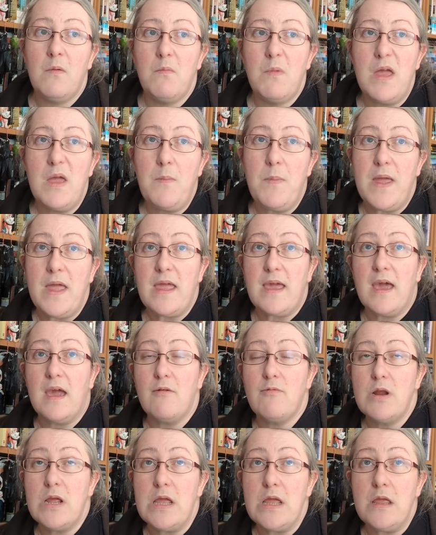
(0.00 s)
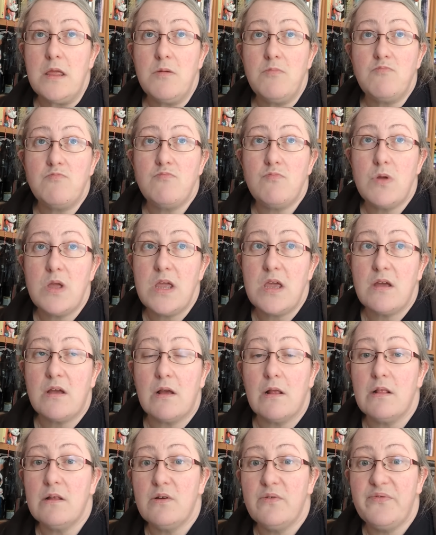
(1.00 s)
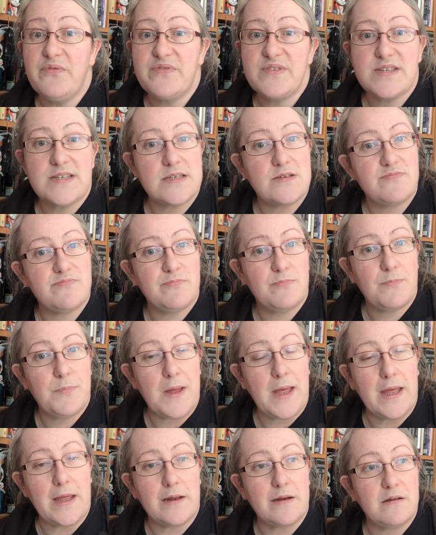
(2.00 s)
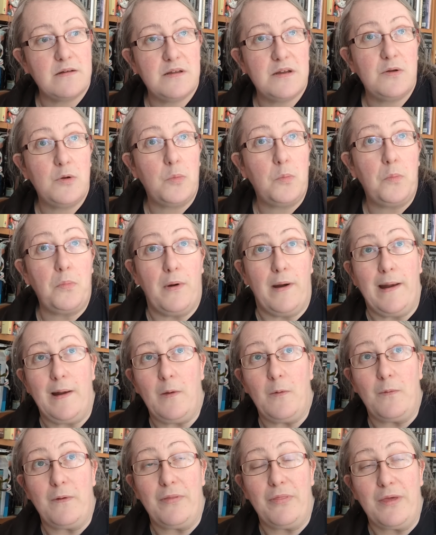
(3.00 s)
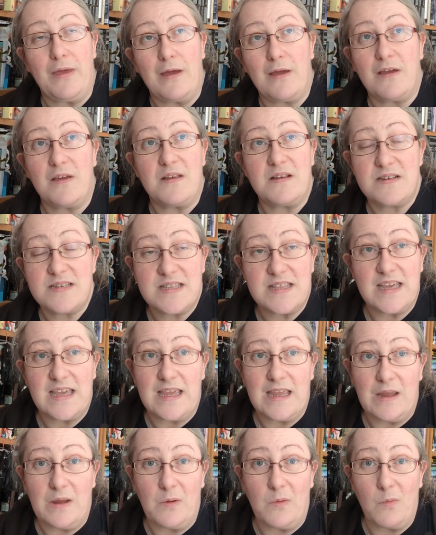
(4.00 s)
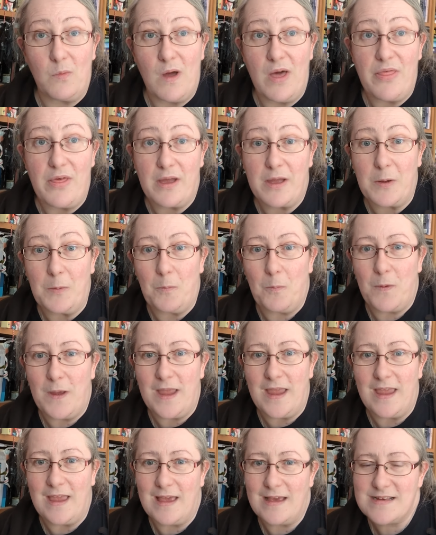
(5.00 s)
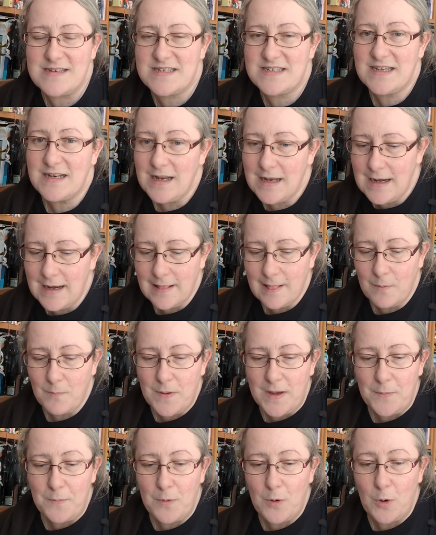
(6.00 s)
maybe carry your gloves and an umbrella with you because the weather can be still a little bit